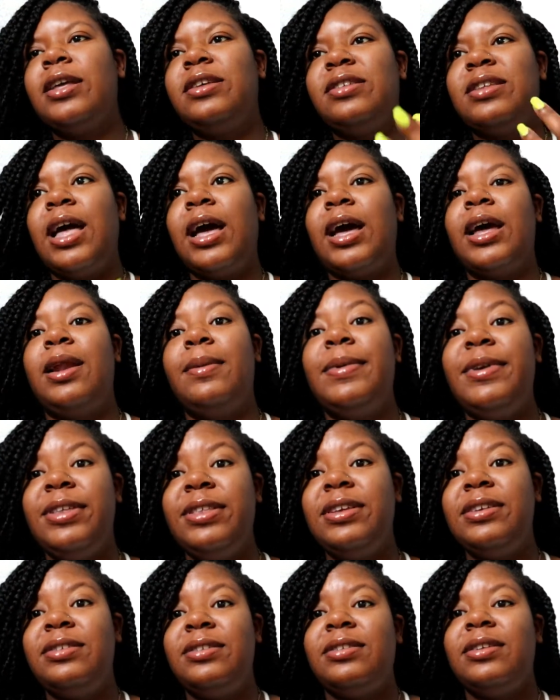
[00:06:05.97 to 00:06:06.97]
It's not gonna
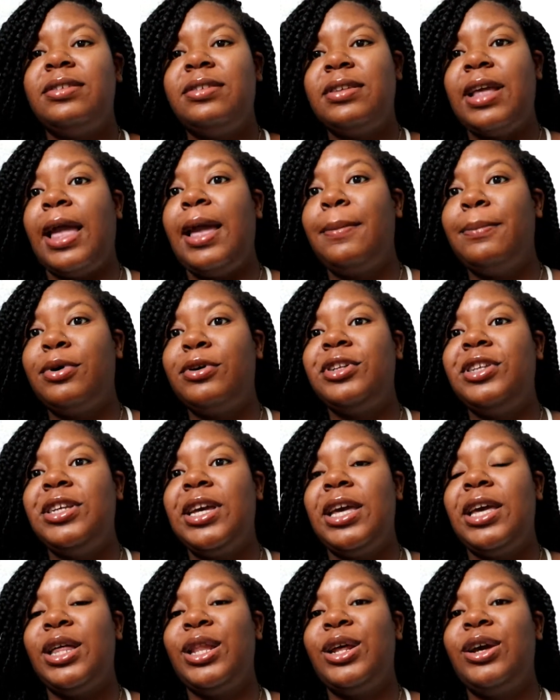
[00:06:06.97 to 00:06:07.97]
be this same
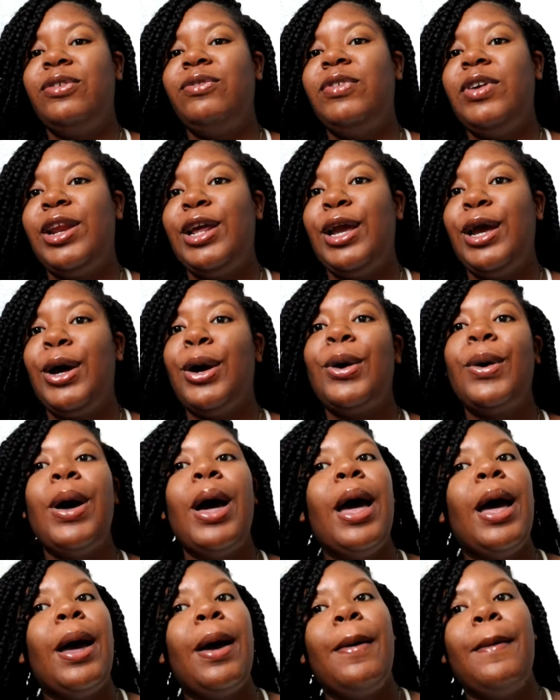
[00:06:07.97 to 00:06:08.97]
particular video,